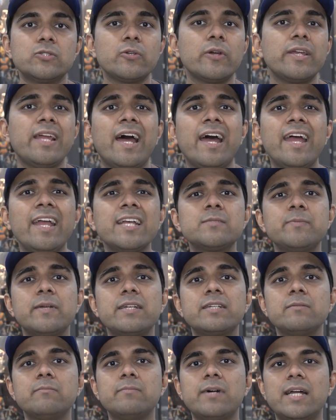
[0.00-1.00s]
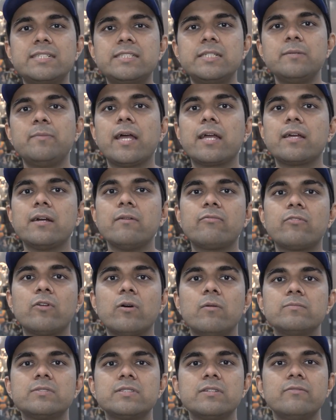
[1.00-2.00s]
So yeah, I expect a battery backup
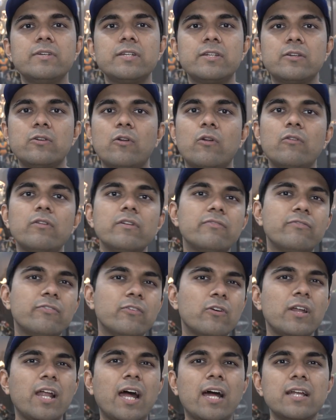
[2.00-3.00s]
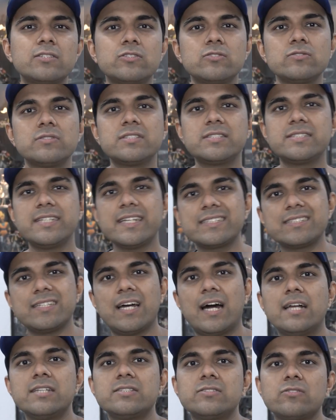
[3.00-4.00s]
from somewhere around four hours to six
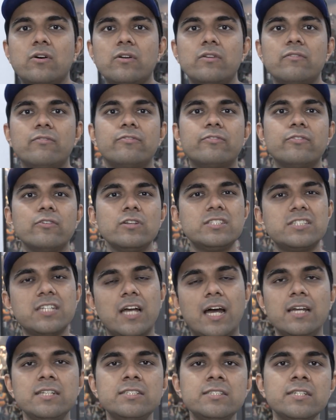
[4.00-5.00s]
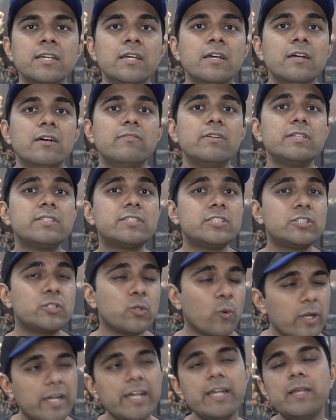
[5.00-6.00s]
hours on full charge, which
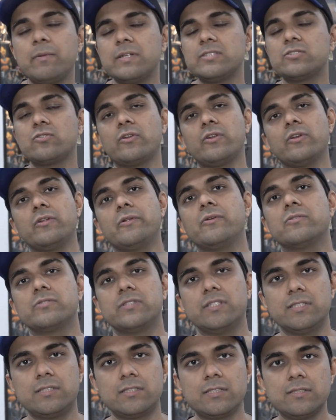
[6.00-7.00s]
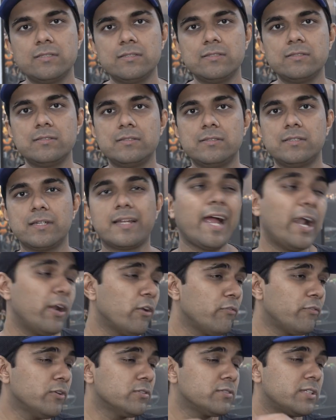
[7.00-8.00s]
totally depends on your usage. The
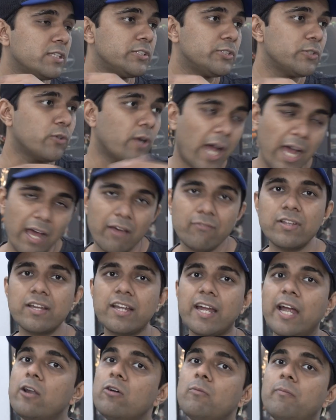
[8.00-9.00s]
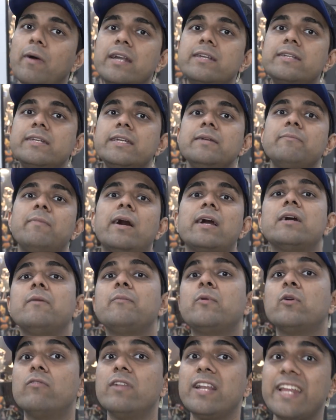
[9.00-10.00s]
kind of usage you have, the kind of battery
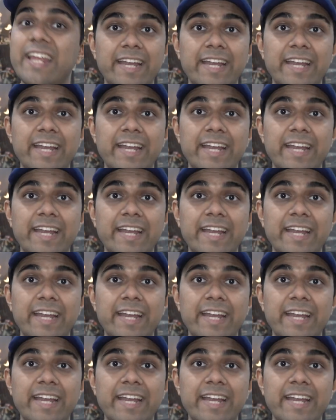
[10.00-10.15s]
backup you will